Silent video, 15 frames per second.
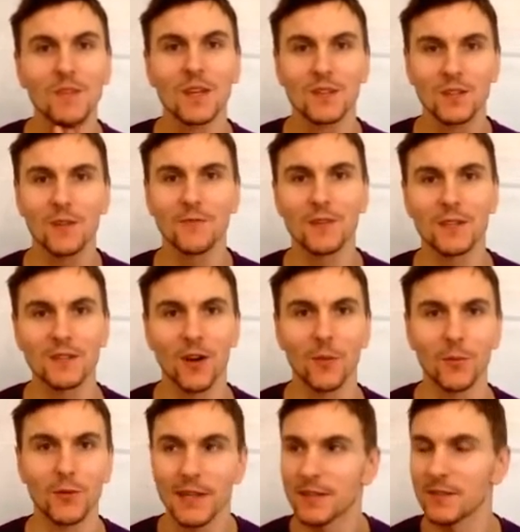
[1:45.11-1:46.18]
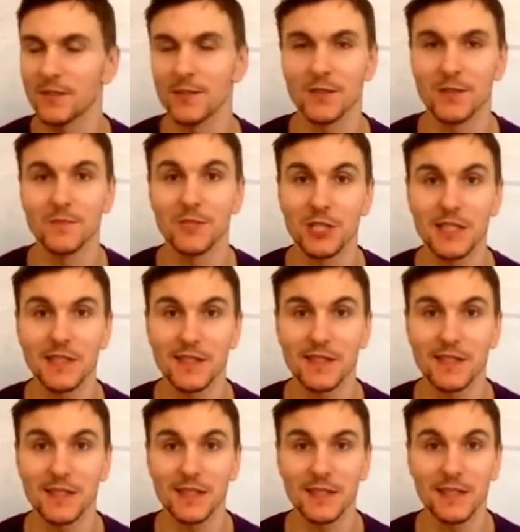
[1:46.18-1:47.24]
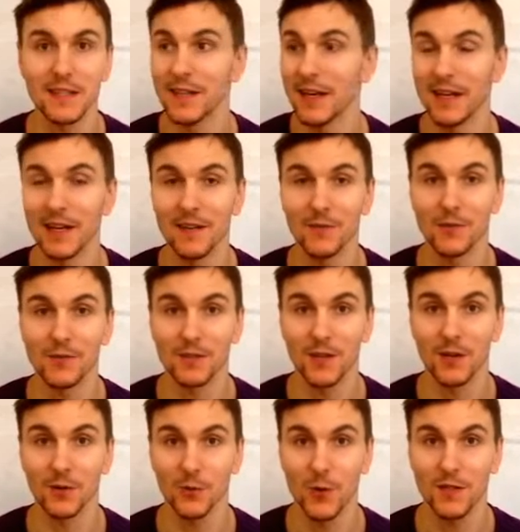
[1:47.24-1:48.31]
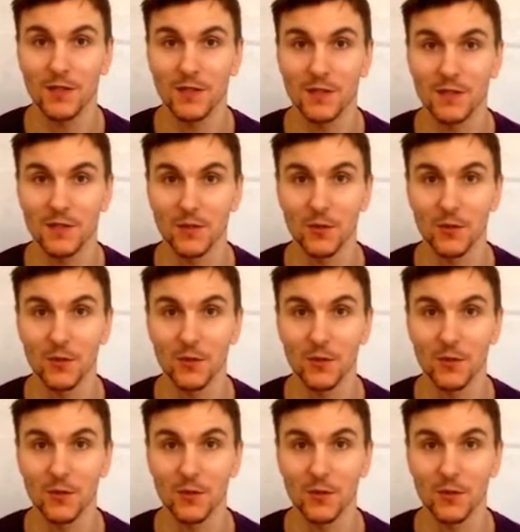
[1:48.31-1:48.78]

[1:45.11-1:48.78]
So for example, let's do some GCSE and A-level style questions,